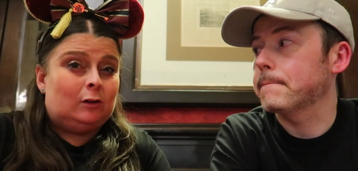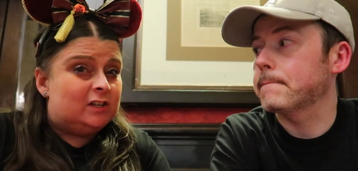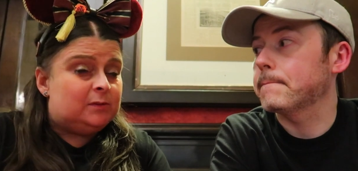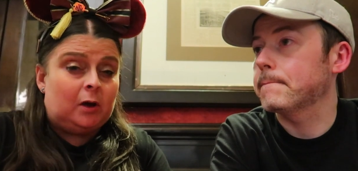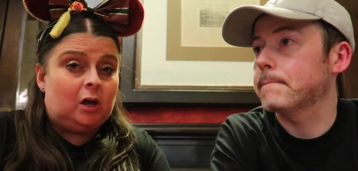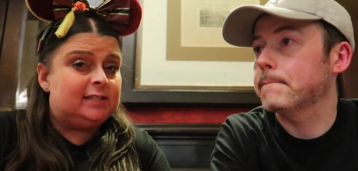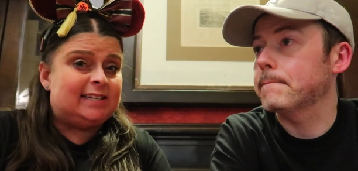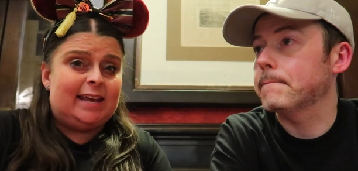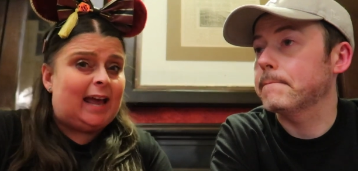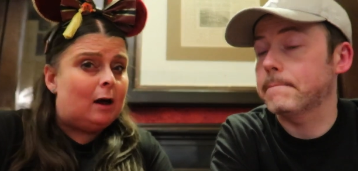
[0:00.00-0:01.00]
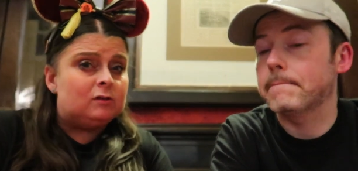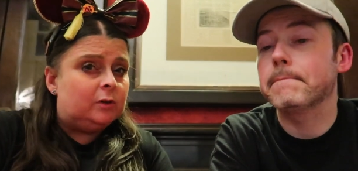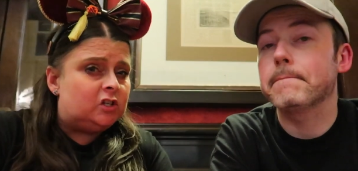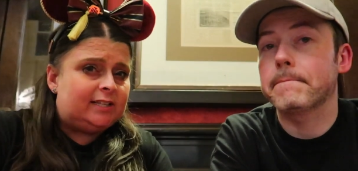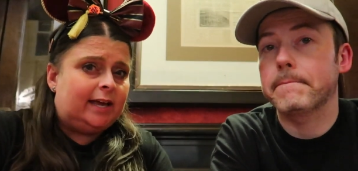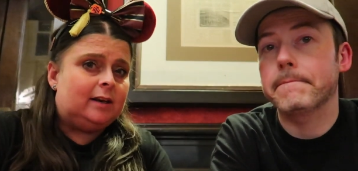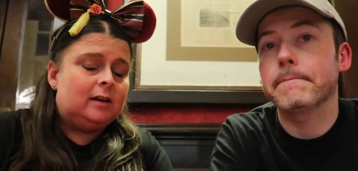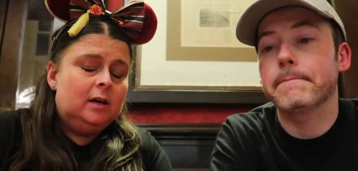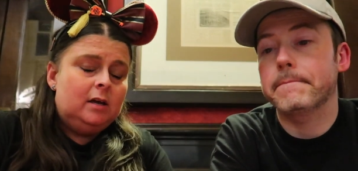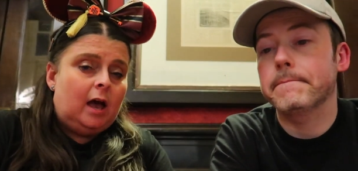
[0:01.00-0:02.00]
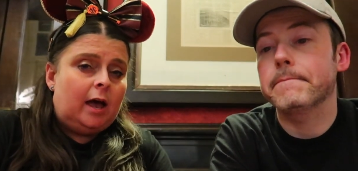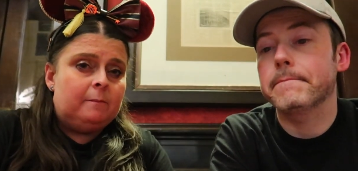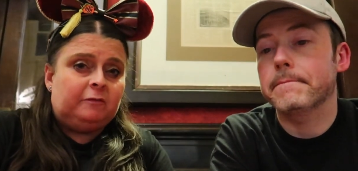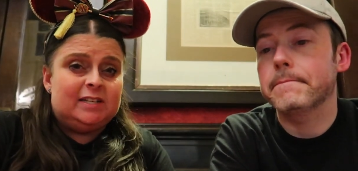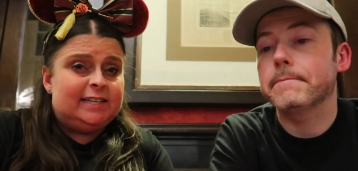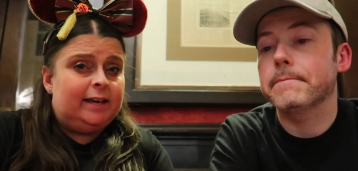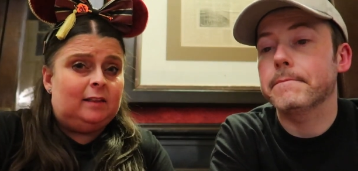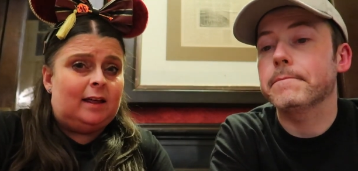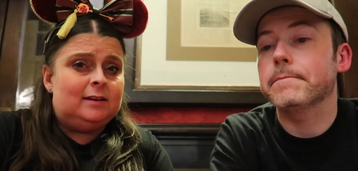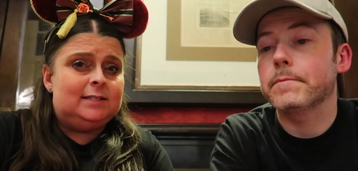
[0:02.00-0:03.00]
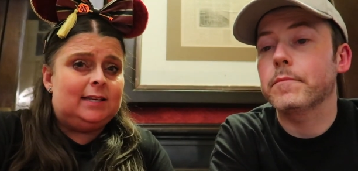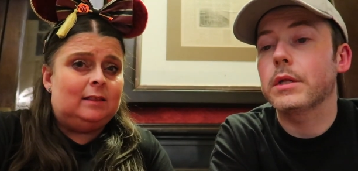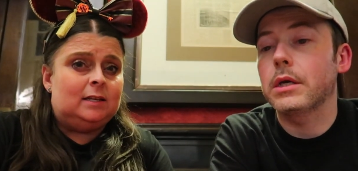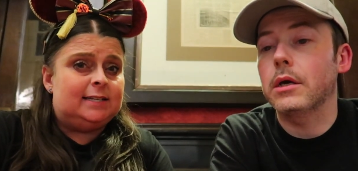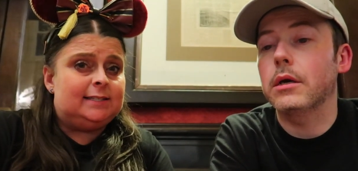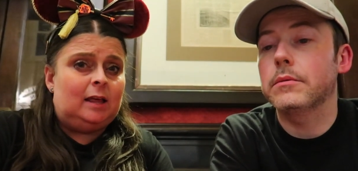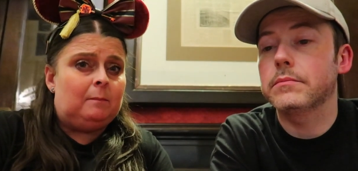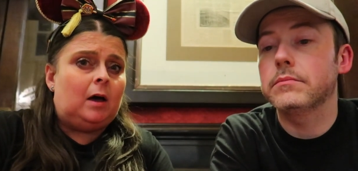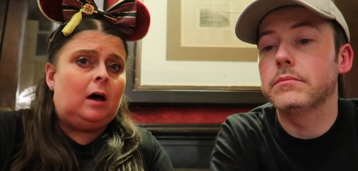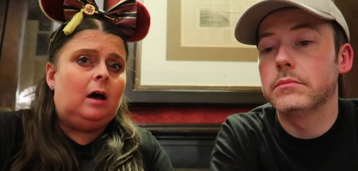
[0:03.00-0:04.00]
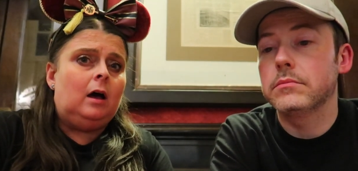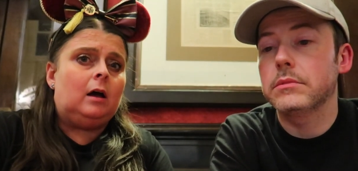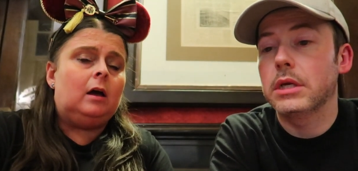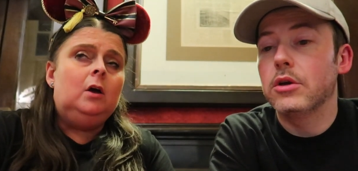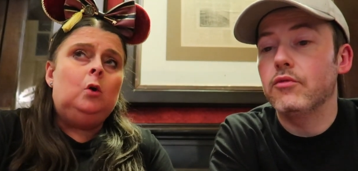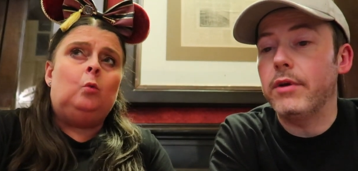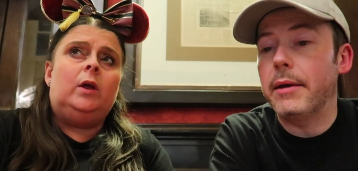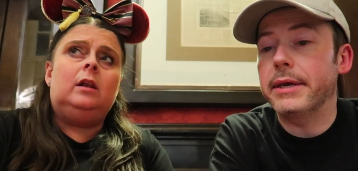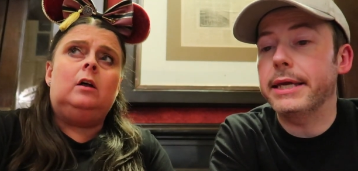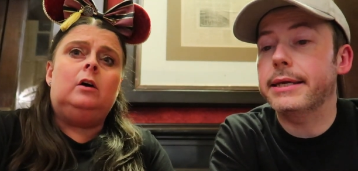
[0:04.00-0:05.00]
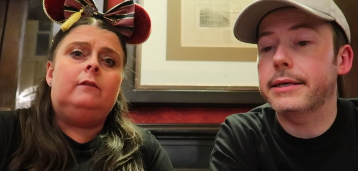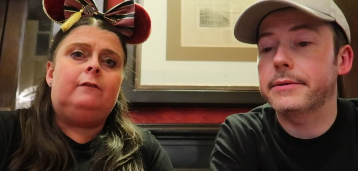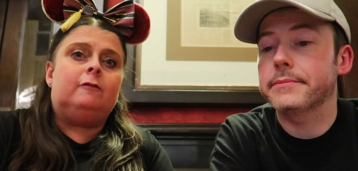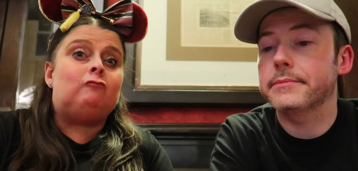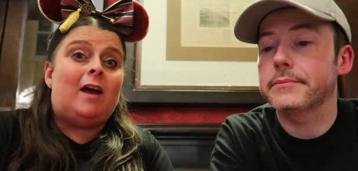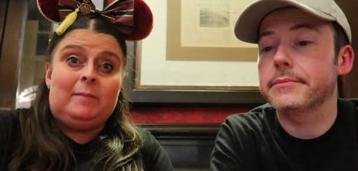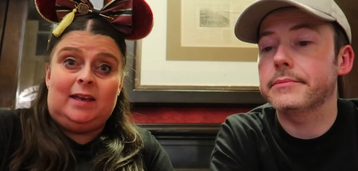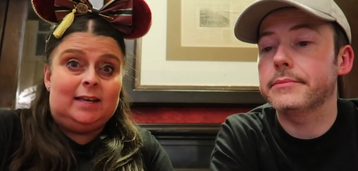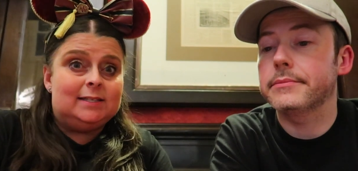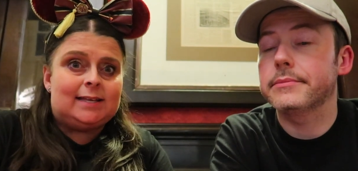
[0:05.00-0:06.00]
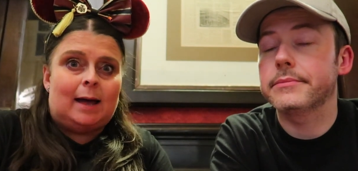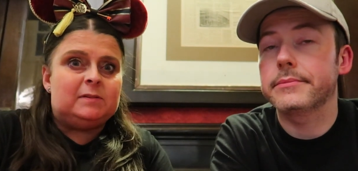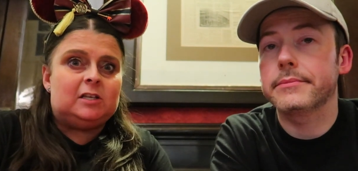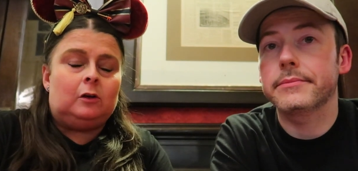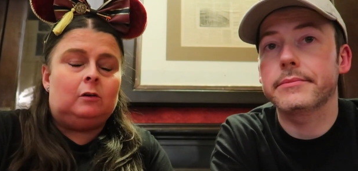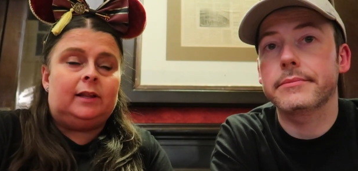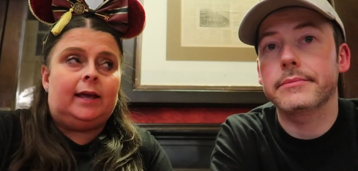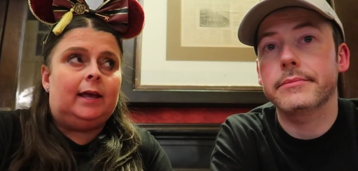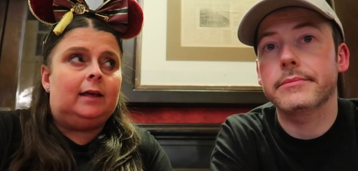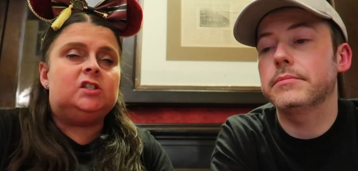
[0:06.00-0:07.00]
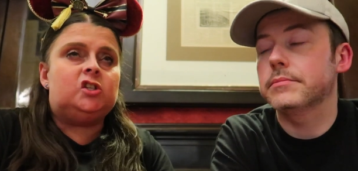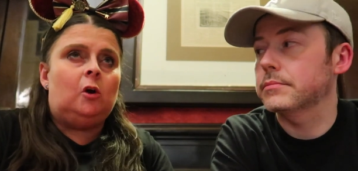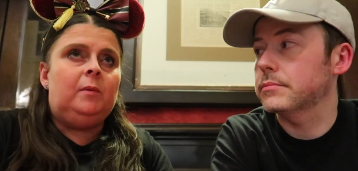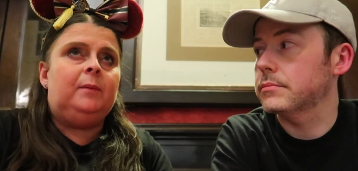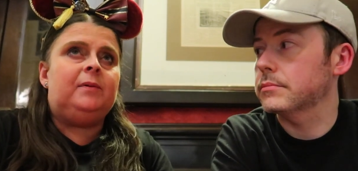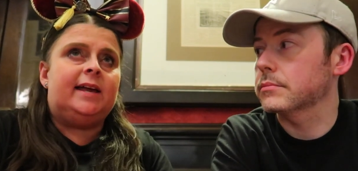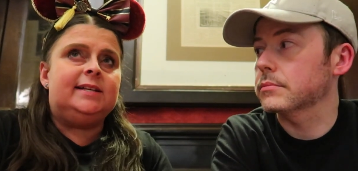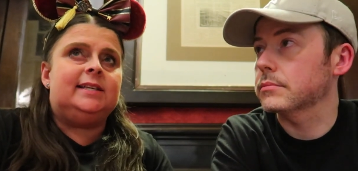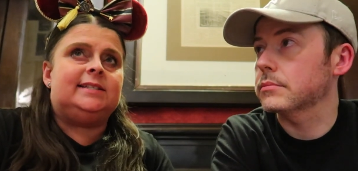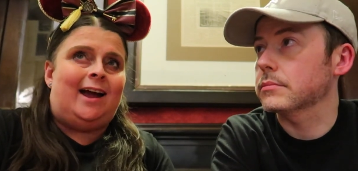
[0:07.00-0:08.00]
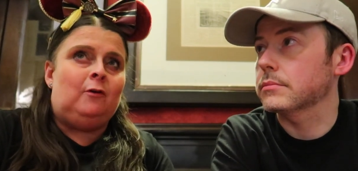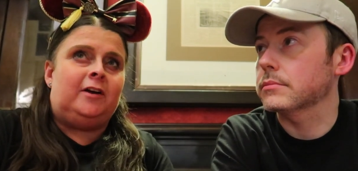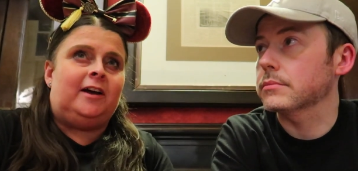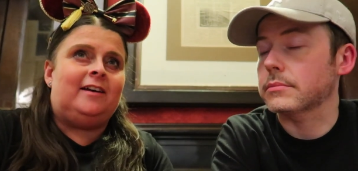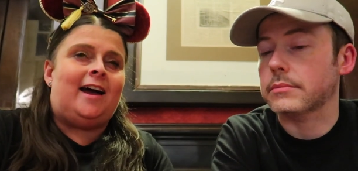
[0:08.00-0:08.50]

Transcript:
Speaker 1: Silver Spur Steakhouse which is in um, Frontierland in the Disneyland Park we love Remy's absolutely. There's so many places now that